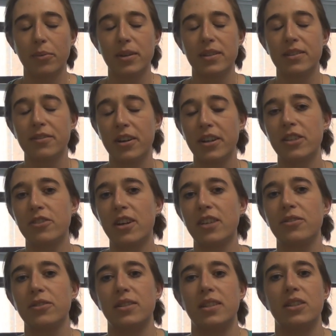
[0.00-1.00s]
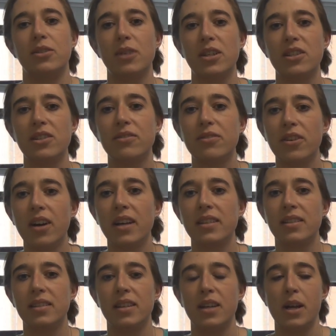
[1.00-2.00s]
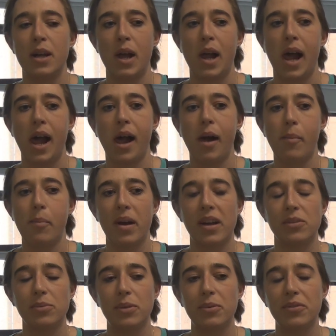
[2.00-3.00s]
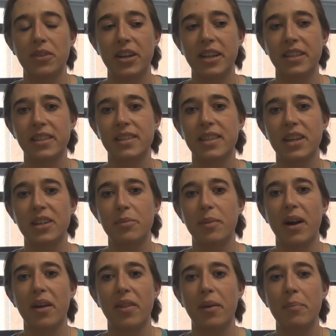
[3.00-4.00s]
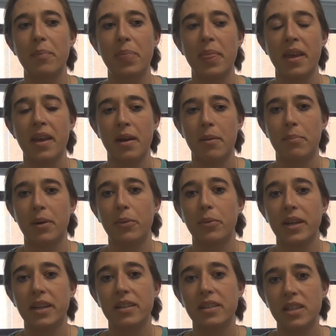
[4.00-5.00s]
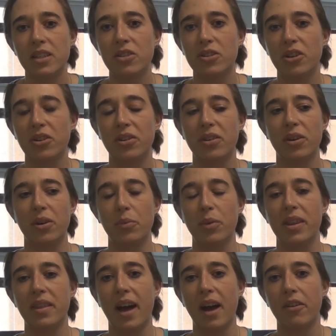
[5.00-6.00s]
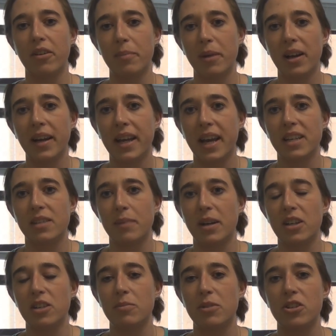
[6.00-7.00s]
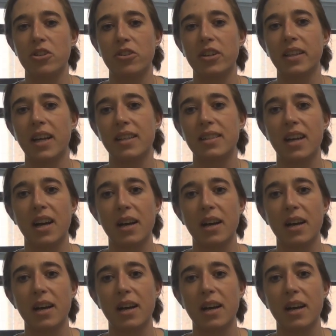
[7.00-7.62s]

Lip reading: was a very stressful situation for us, as we were very concerned about them, but we continued on with our Ebola case management during that